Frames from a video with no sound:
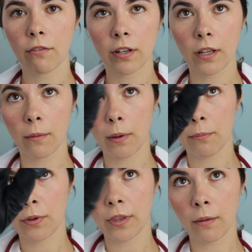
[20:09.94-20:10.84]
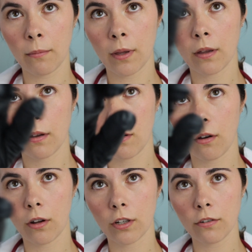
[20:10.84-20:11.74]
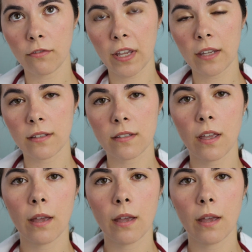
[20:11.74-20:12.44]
every time I put them on your face,